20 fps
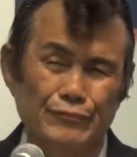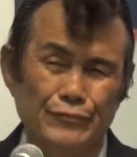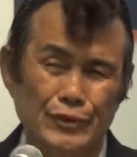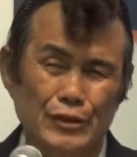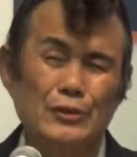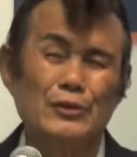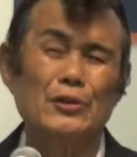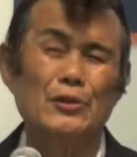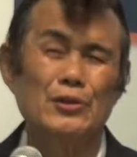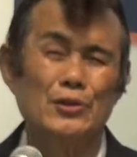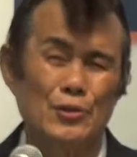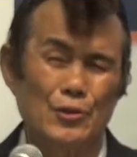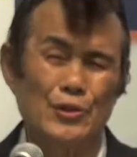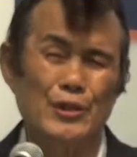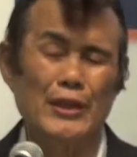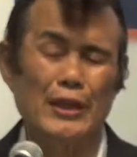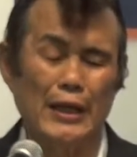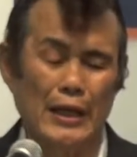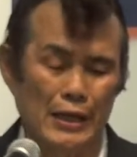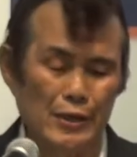You know
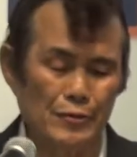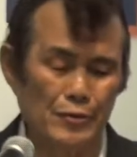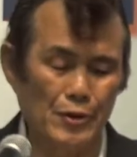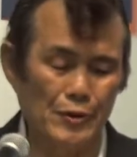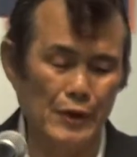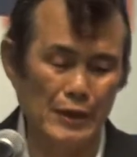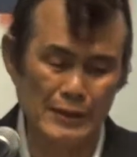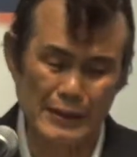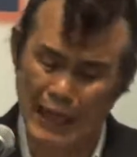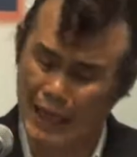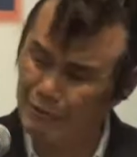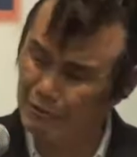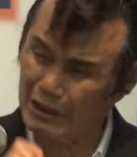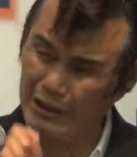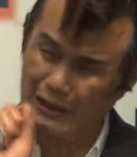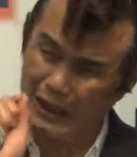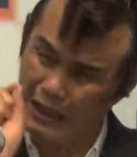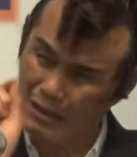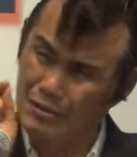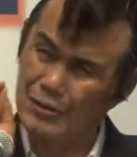Jonathan Edwards. I
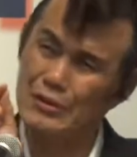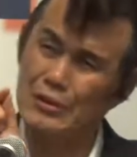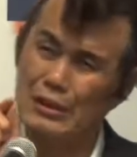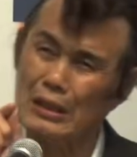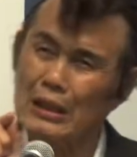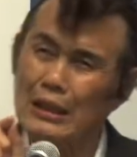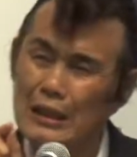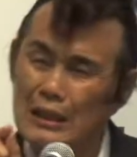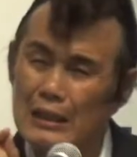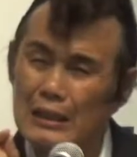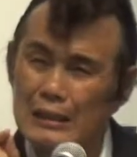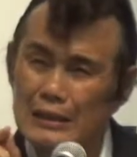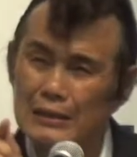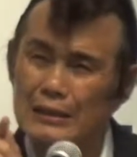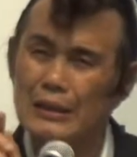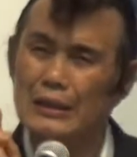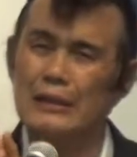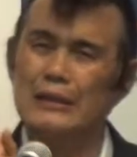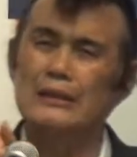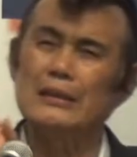want to tell you
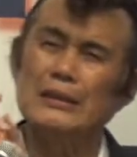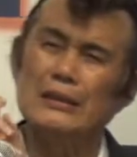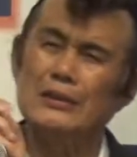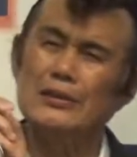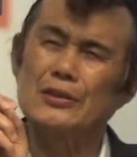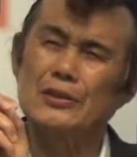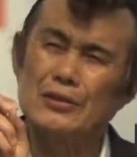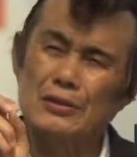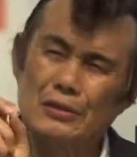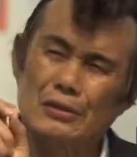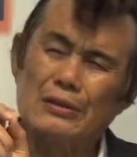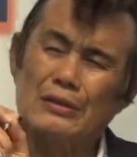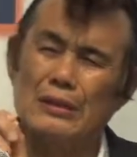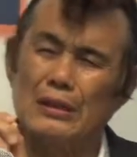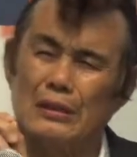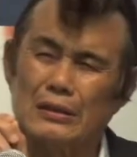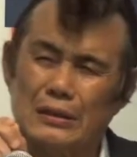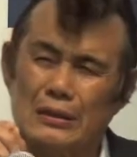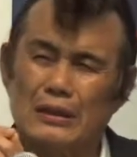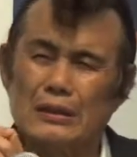
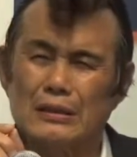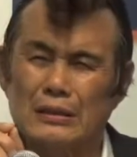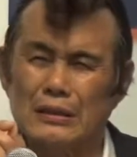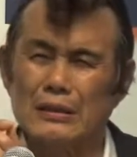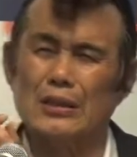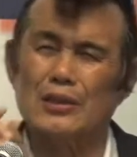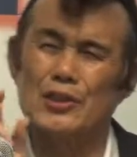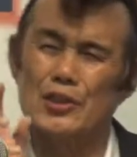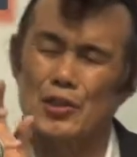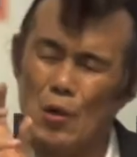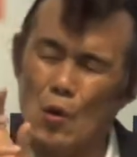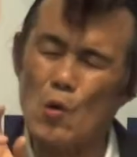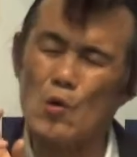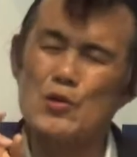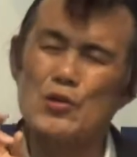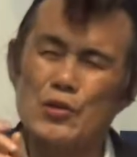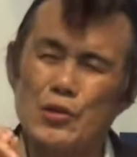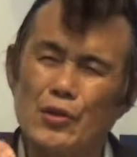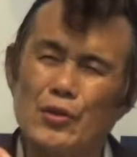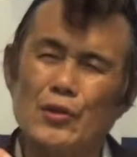the short
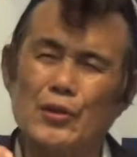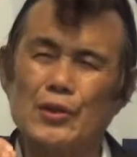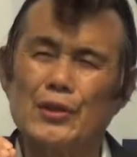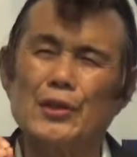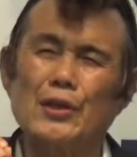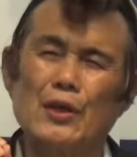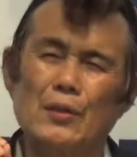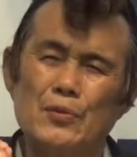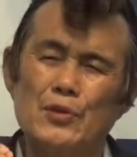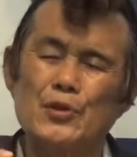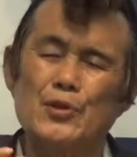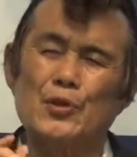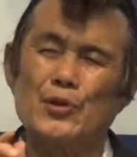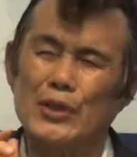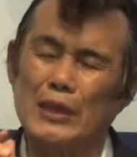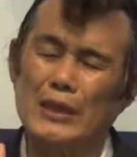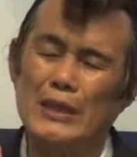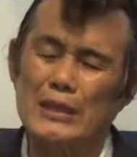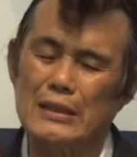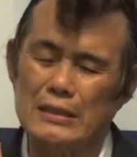story of
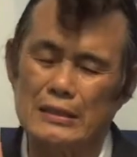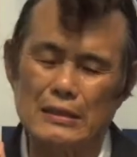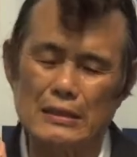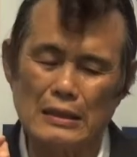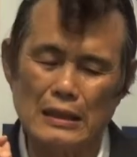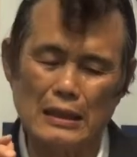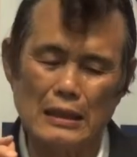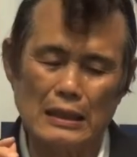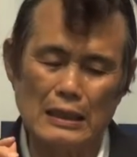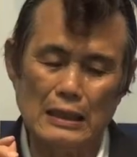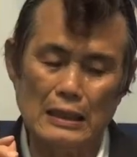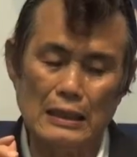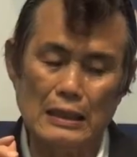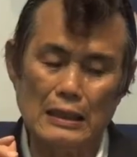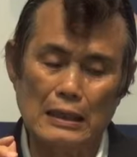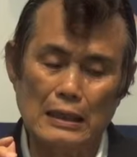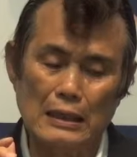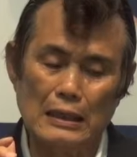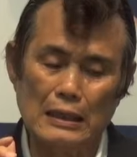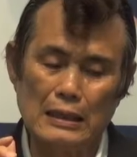Jonathan
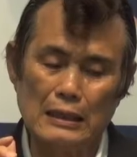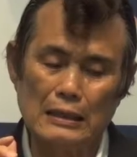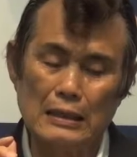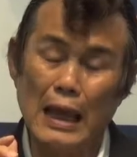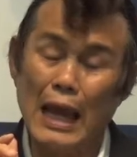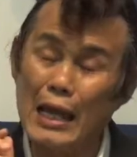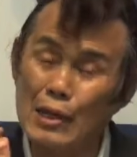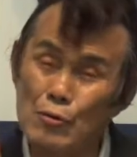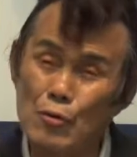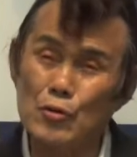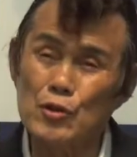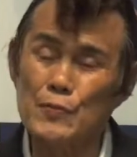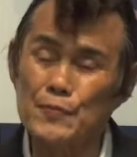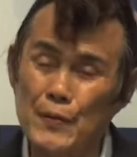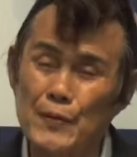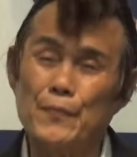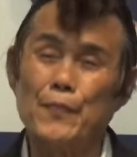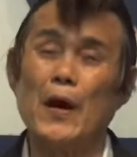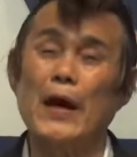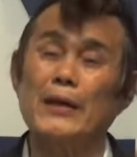Edwards
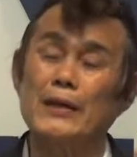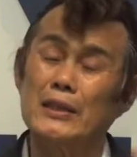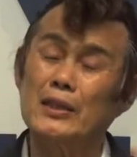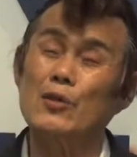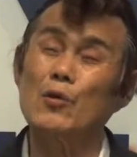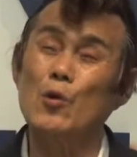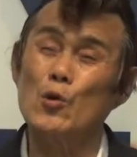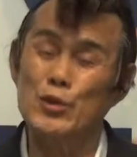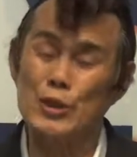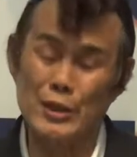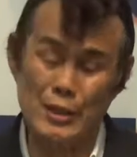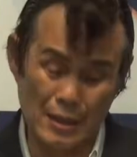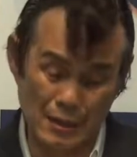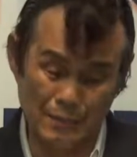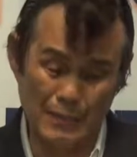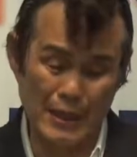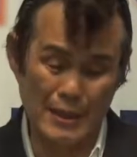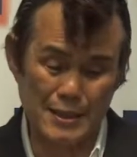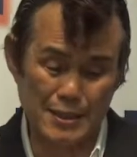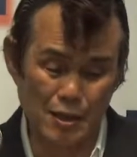before I'm closing
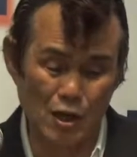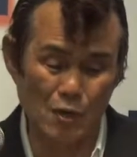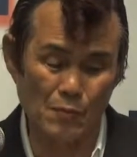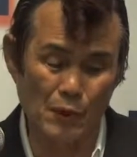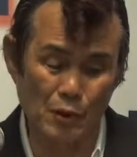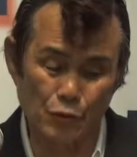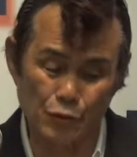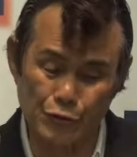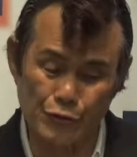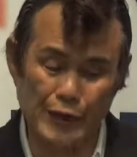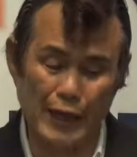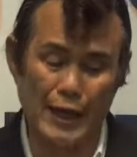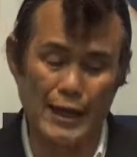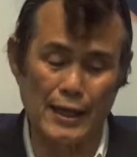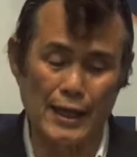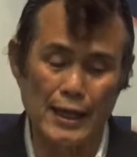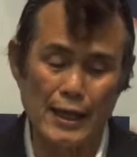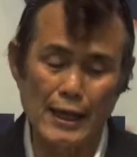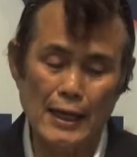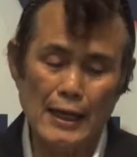my sermon
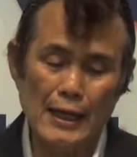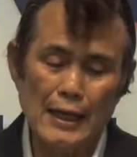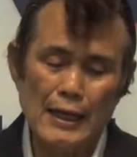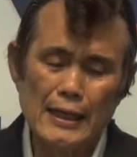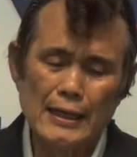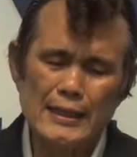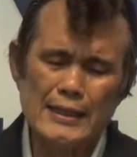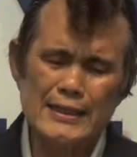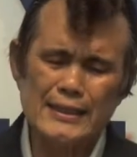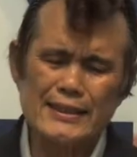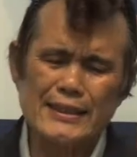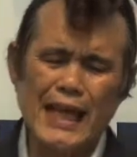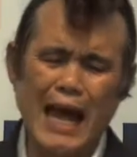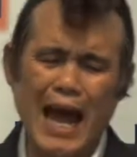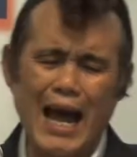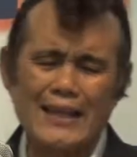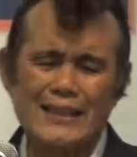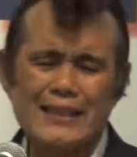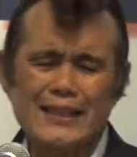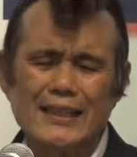today. He
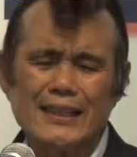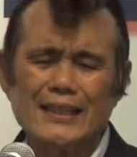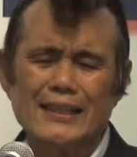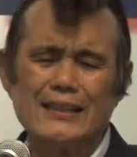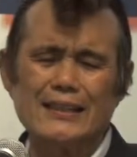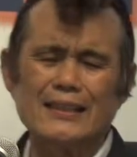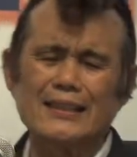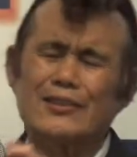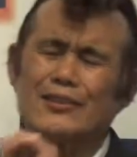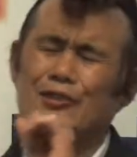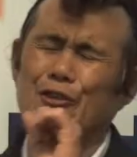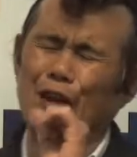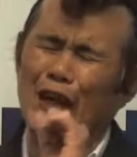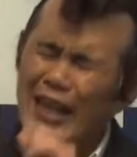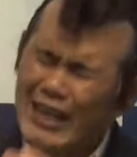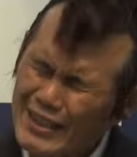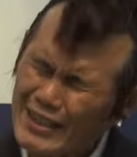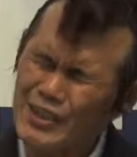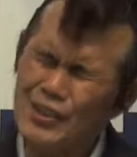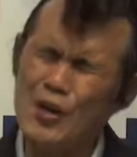started the
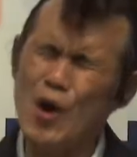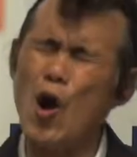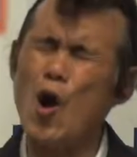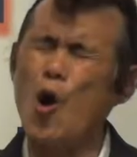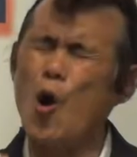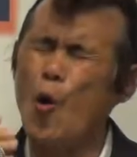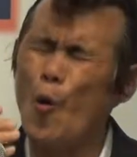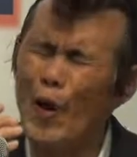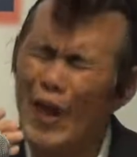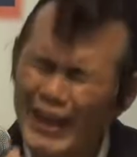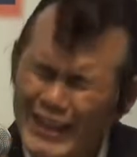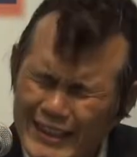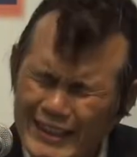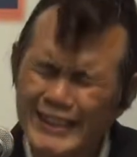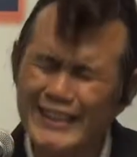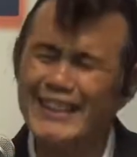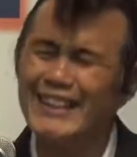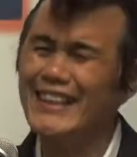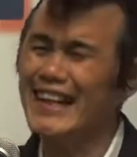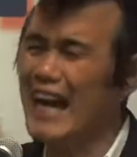Great
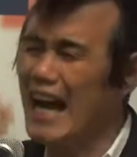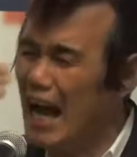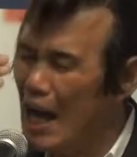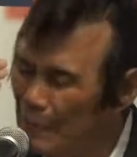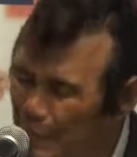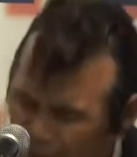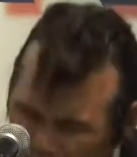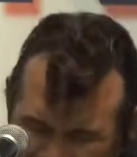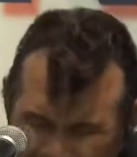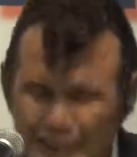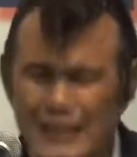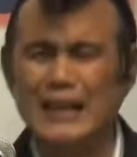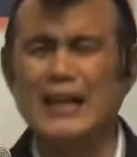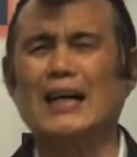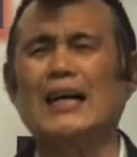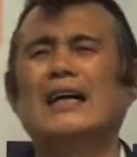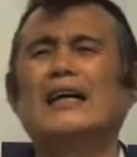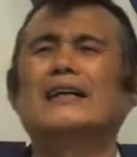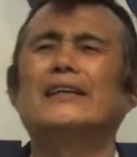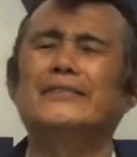Awakening
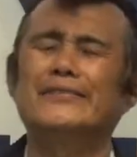America.